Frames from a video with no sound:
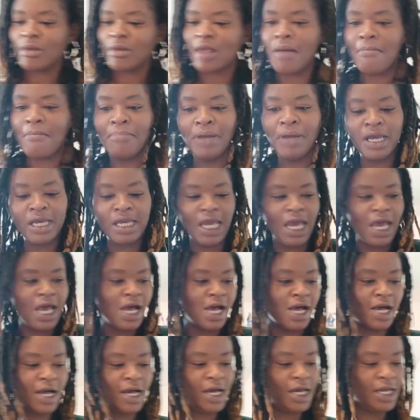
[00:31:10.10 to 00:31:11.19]
But
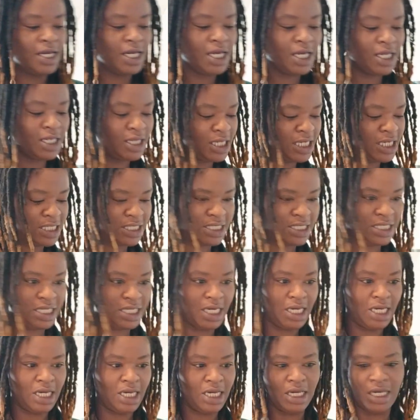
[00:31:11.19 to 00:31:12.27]
yeah, honey,
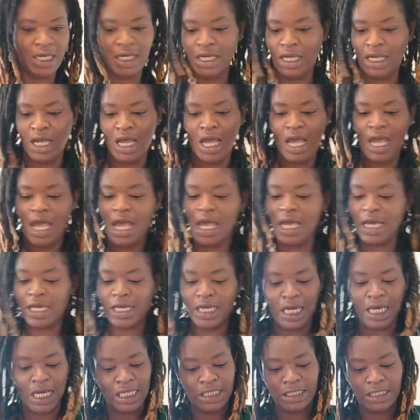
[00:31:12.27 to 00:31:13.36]
listen. It
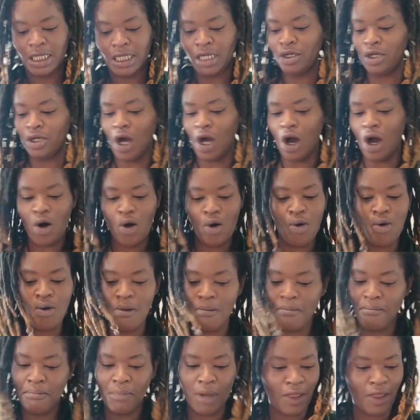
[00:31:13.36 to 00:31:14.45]
gets no
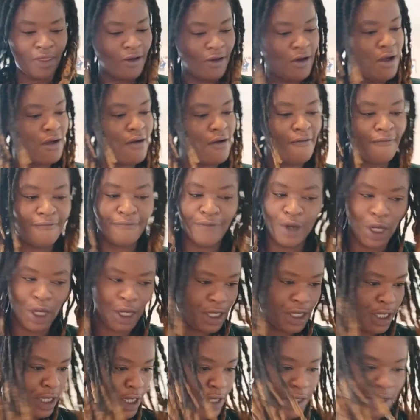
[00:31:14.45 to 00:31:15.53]

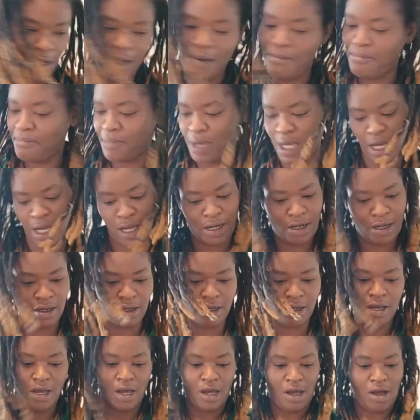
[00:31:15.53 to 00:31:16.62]
motherfucking better.
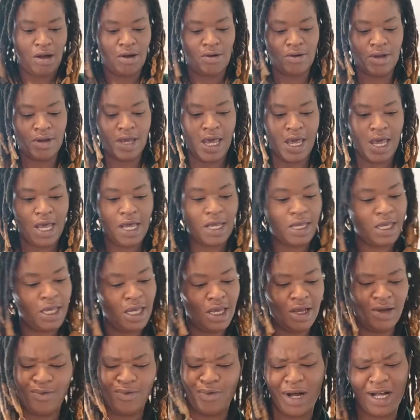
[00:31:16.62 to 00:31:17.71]
Okay,
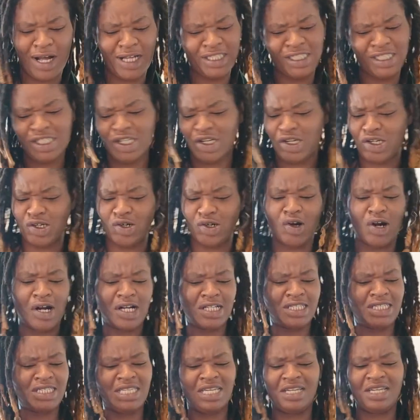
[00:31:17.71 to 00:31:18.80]
King of Wands, Chariot
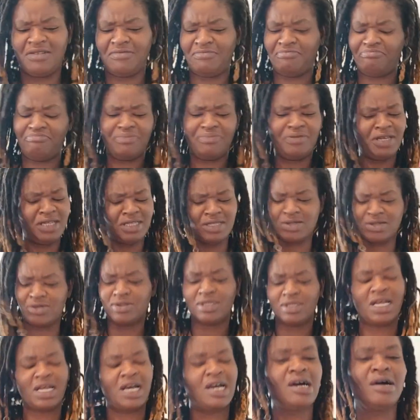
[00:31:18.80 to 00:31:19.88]
card, Ten of
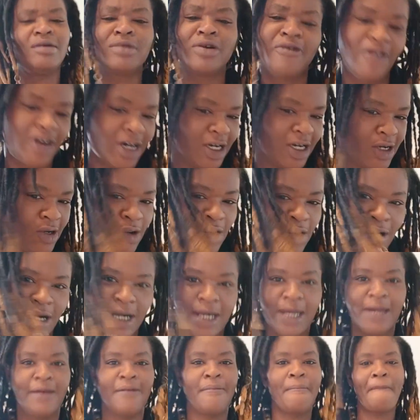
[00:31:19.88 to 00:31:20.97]
Pentacles. Like, come the fuck
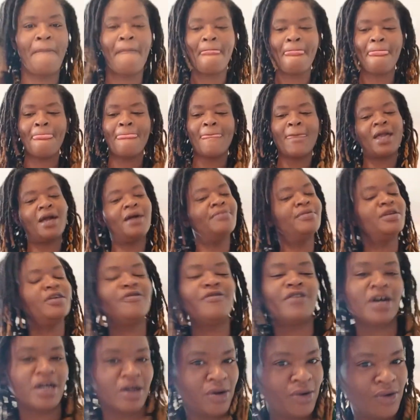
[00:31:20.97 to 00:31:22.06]
on. Come the
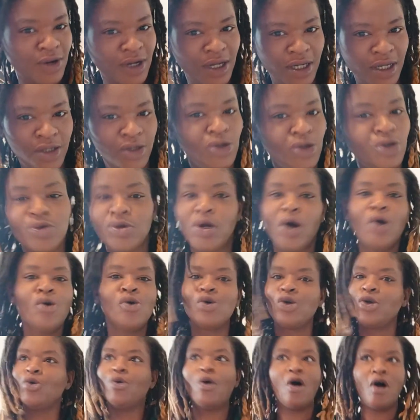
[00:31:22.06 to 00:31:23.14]
fuck on. Do you know
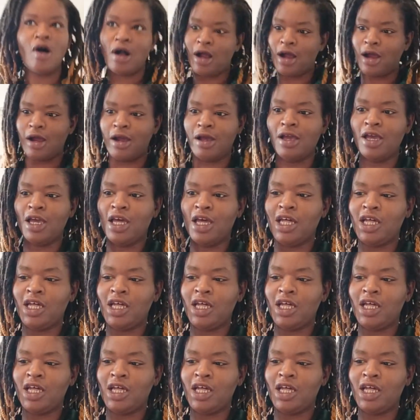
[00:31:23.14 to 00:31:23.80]
who you are?